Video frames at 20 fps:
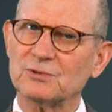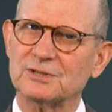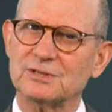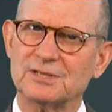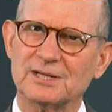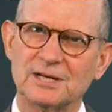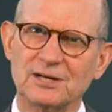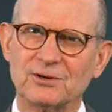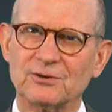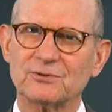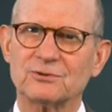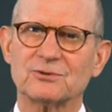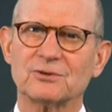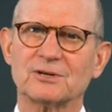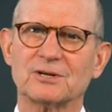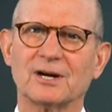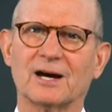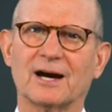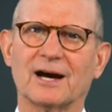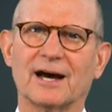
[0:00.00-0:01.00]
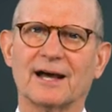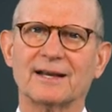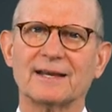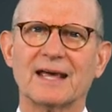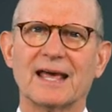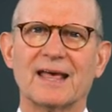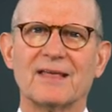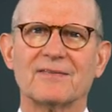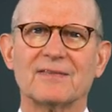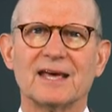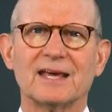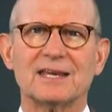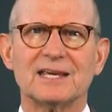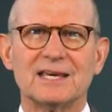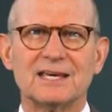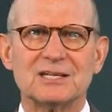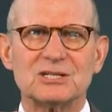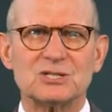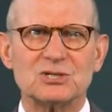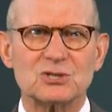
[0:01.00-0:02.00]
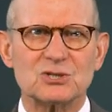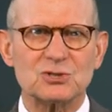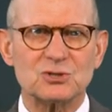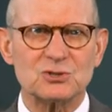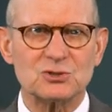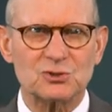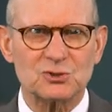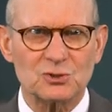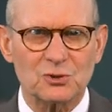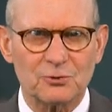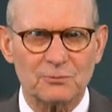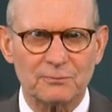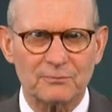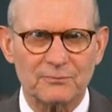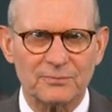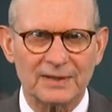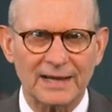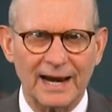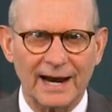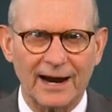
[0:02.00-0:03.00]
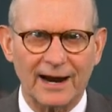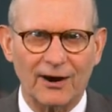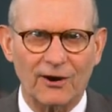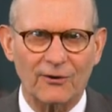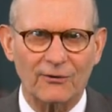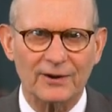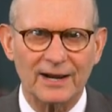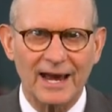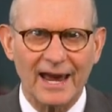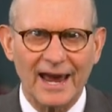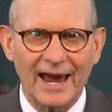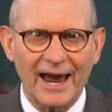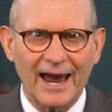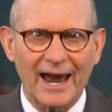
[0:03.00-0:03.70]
dear to God, that he stooped down